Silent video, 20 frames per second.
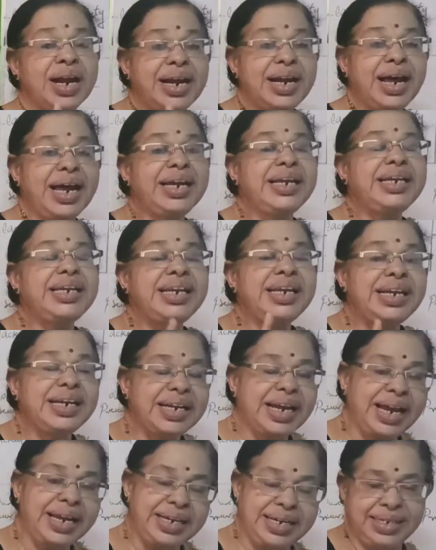
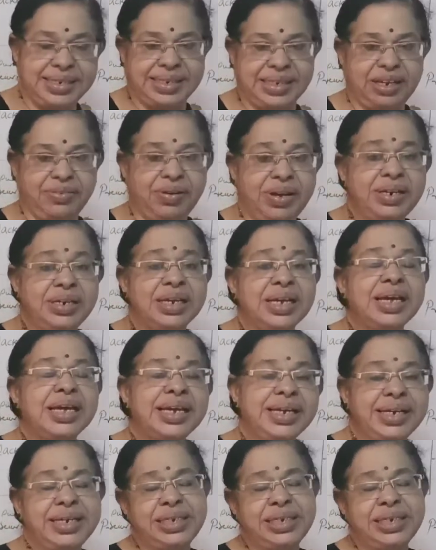1997.